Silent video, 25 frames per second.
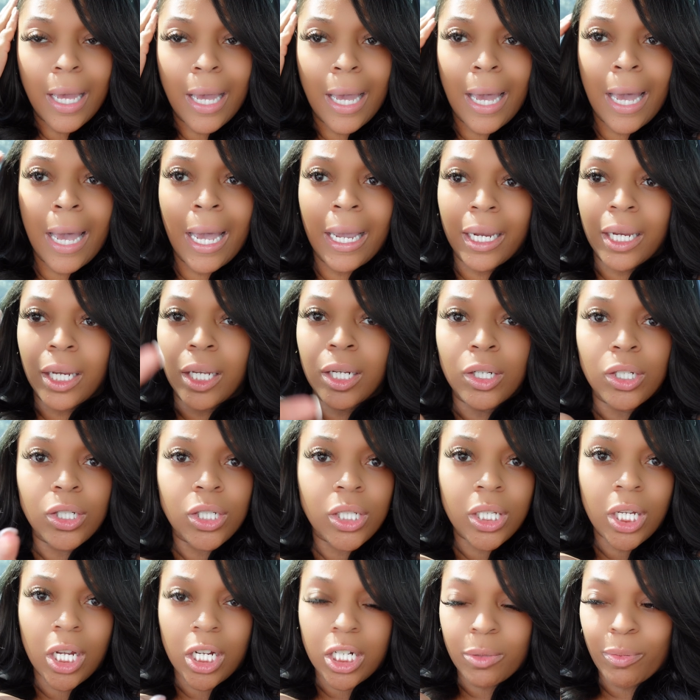I can
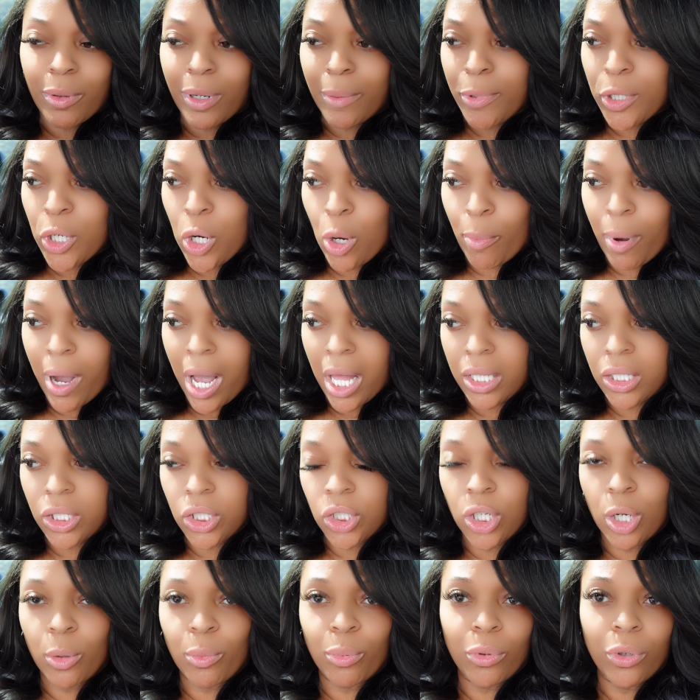touch my toe
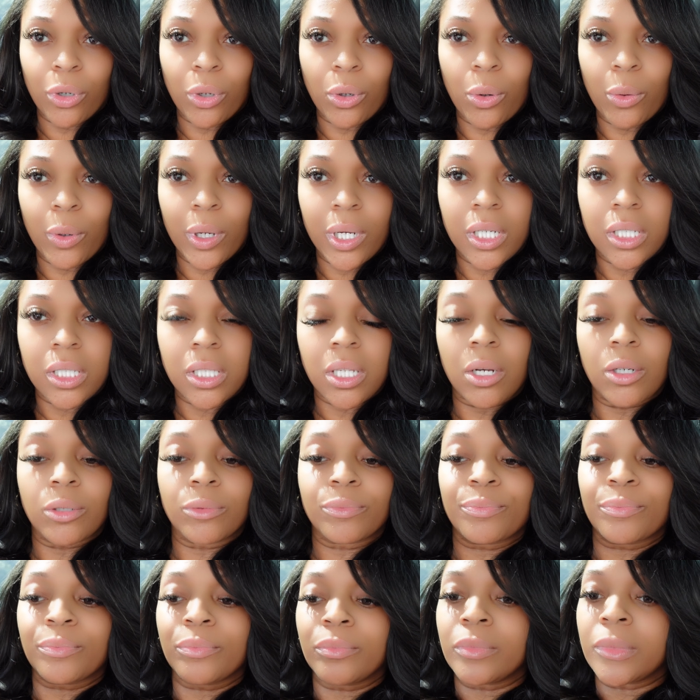polish up real quick. So,
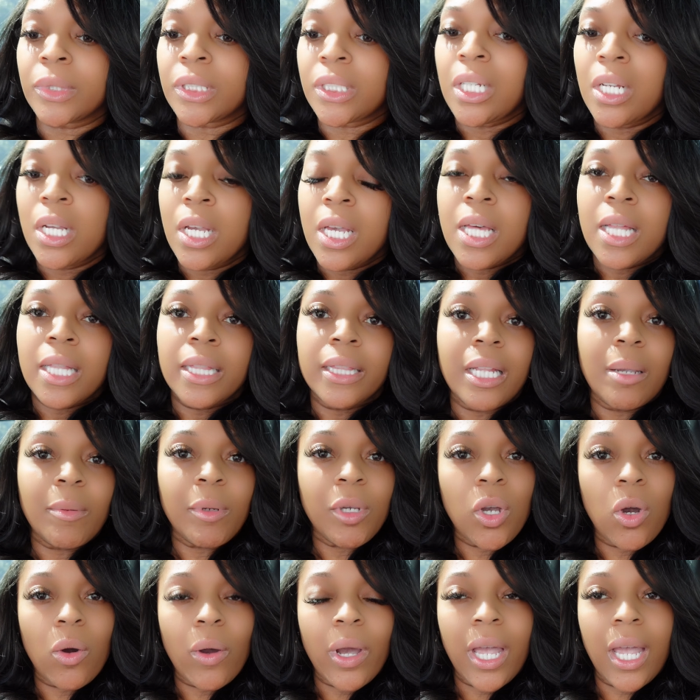let me
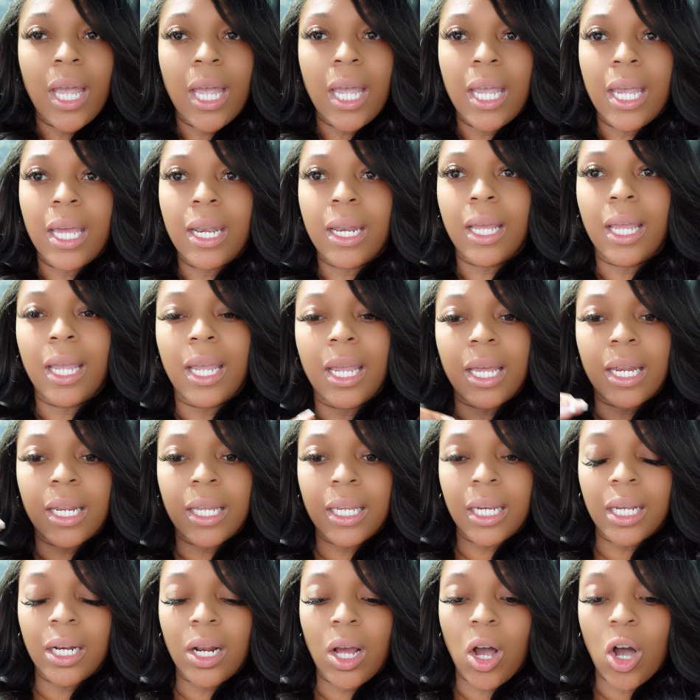go ahead and
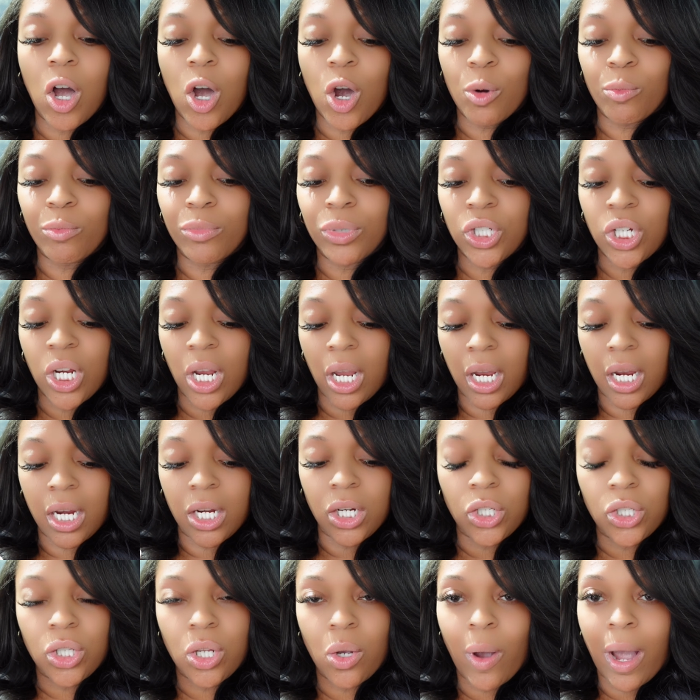get home,
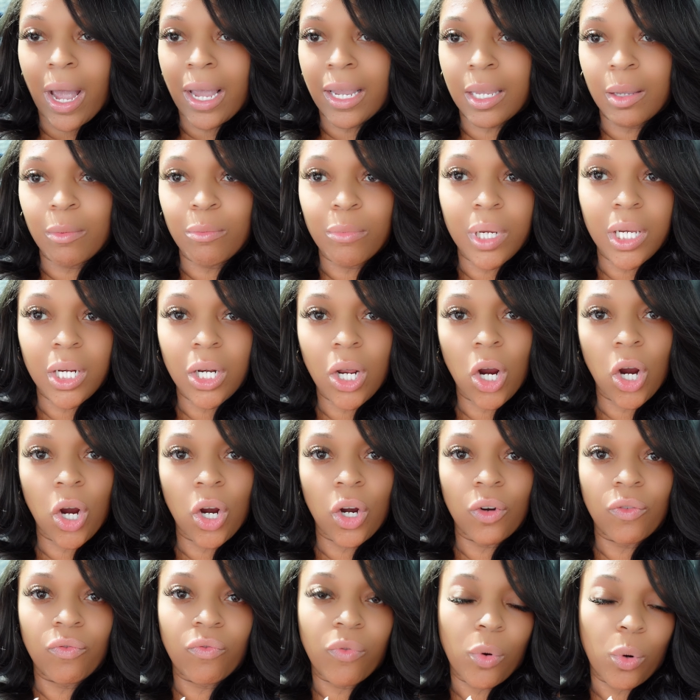change so I can meet
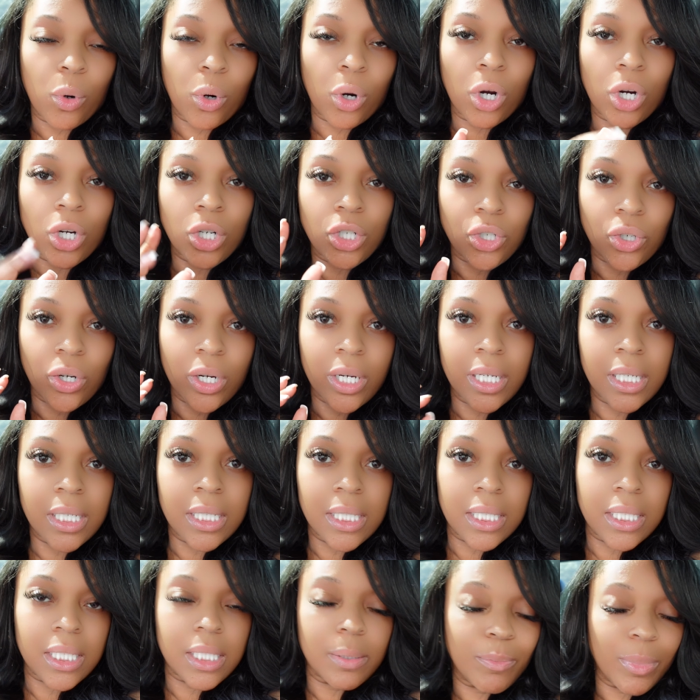her for
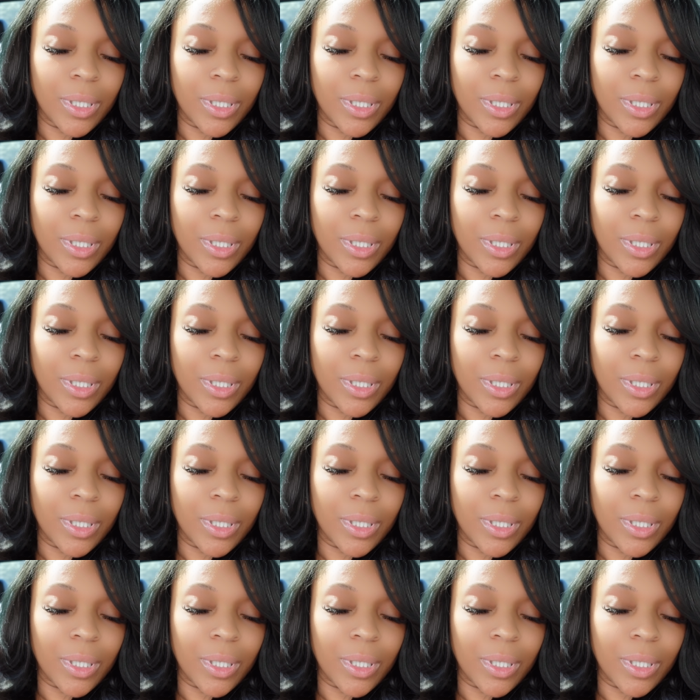drinks.